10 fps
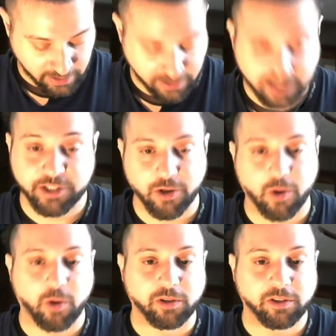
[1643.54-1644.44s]
This
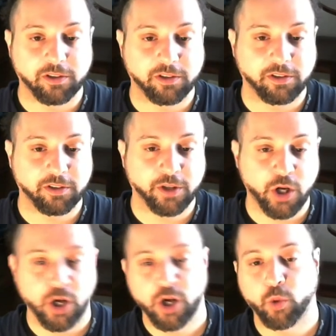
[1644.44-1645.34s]
song,
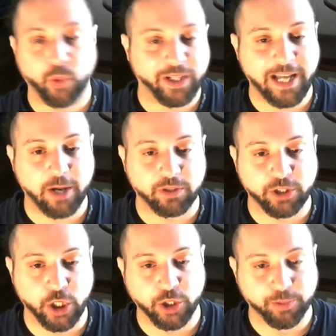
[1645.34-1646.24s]
Without
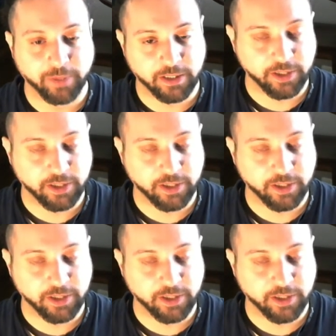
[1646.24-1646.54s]
Judgment.